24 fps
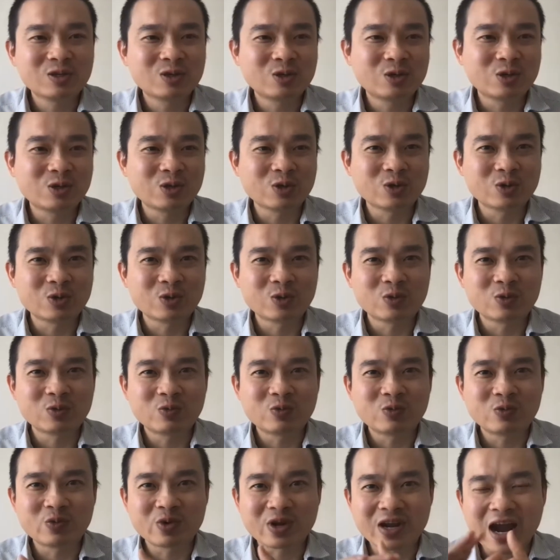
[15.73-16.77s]
to
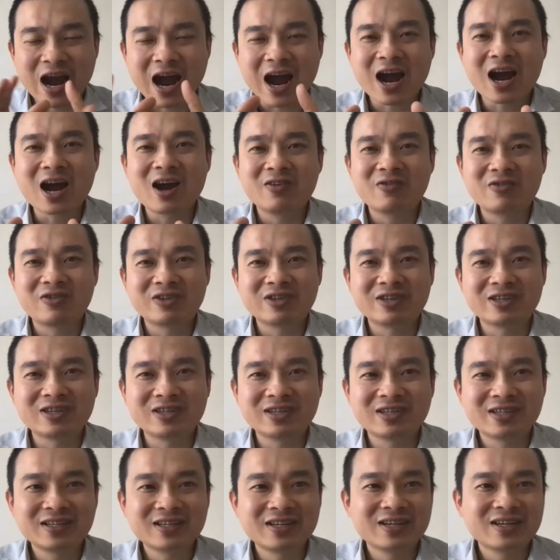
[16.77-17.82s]
recover
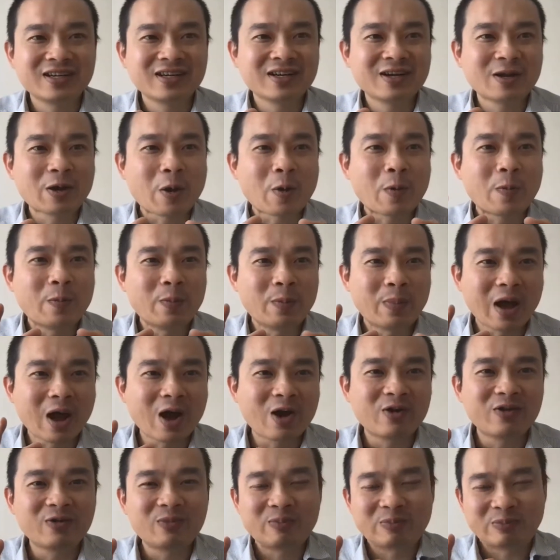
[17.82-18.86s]

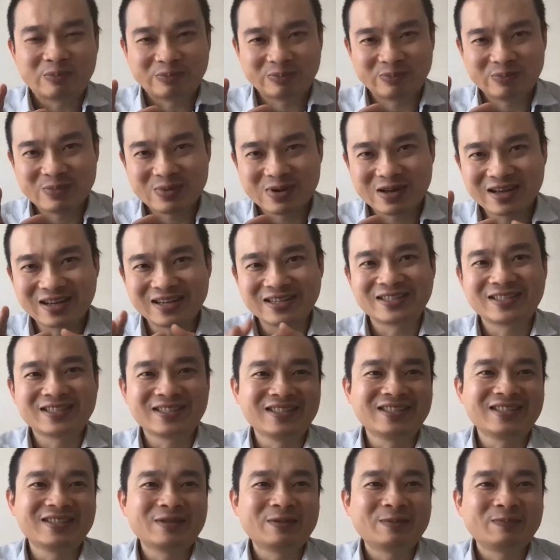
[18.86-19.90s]
Bell's
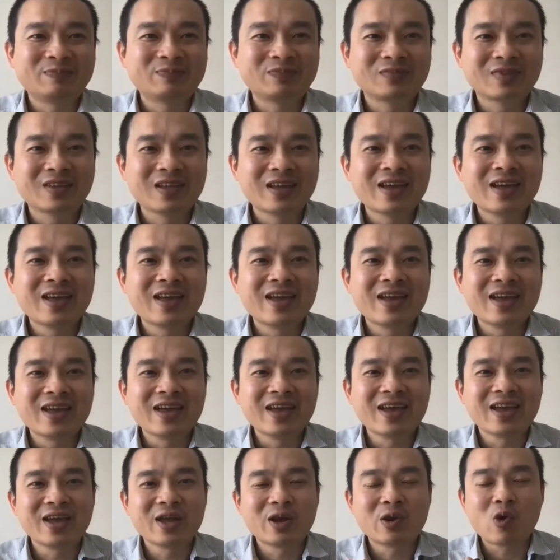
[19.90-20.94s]
palsy
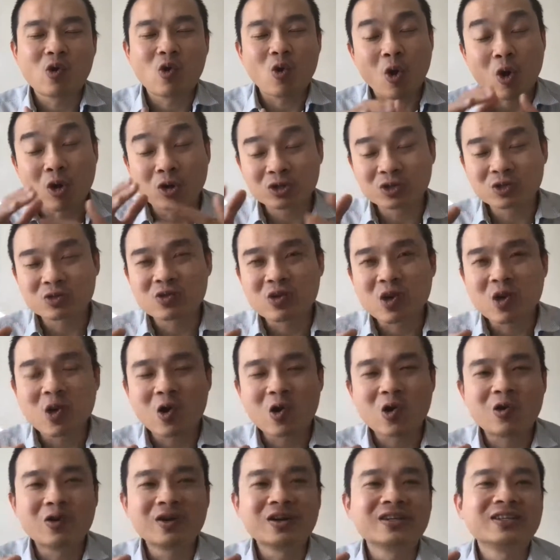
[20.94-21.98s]
and also
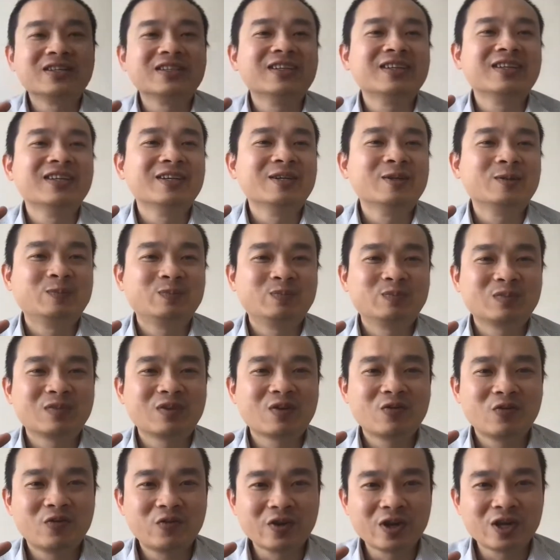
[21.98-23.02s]
called um,
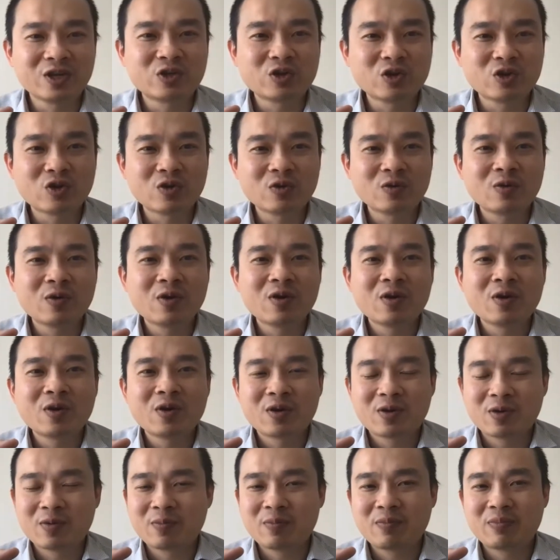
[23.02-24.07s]
facial
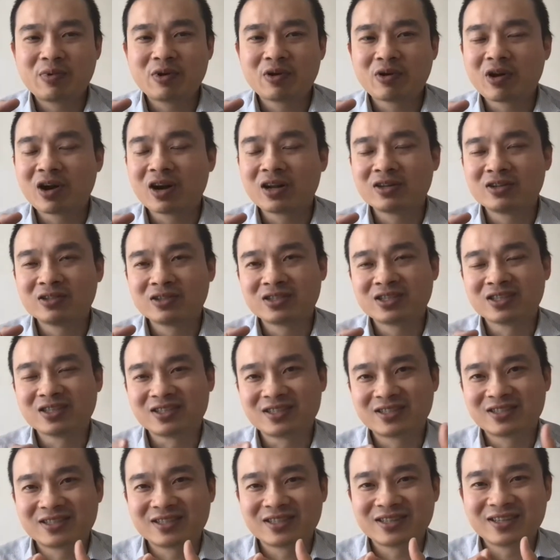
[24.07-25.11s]

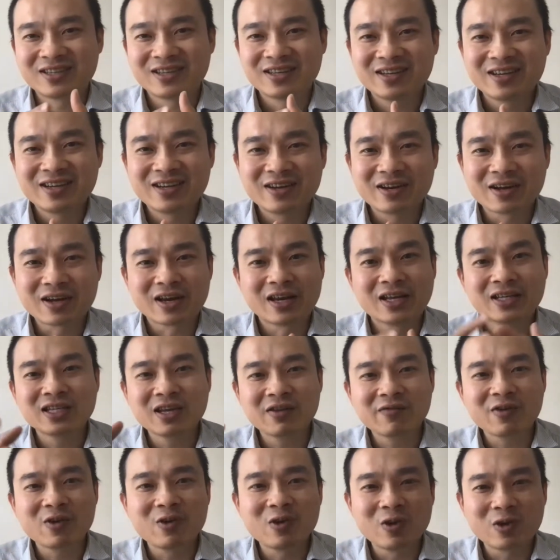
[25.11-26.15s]
paralysis. Okay, let's
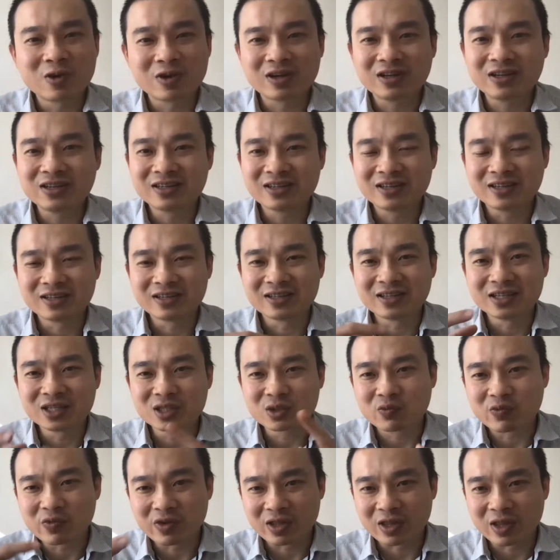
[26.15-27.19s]
have a look on
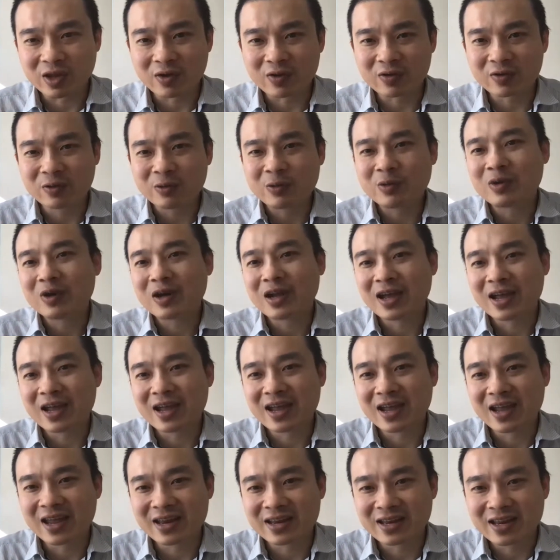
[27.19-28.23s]
this video
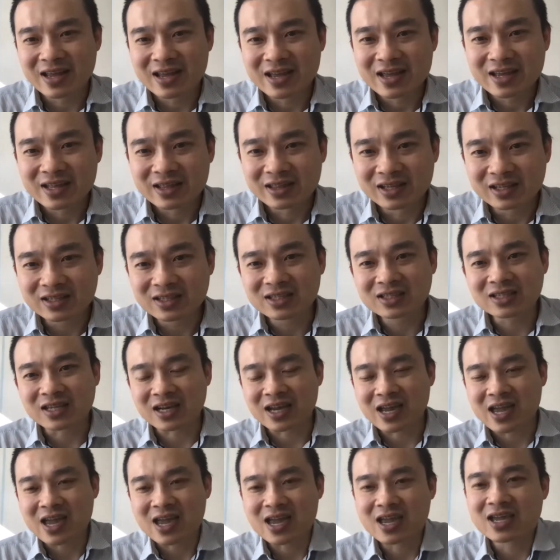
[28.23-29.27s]
and this is
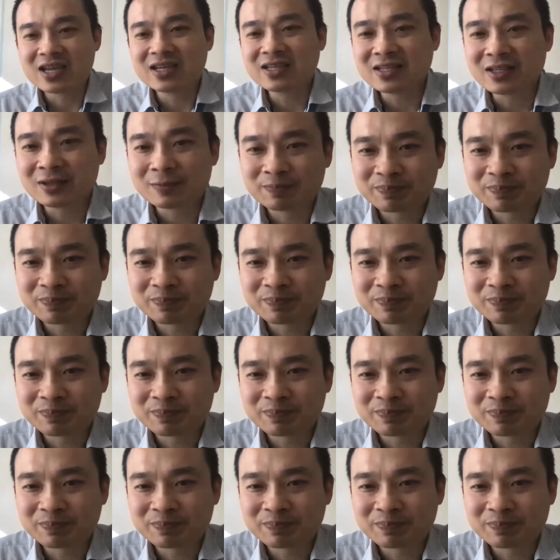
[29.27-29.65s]
a case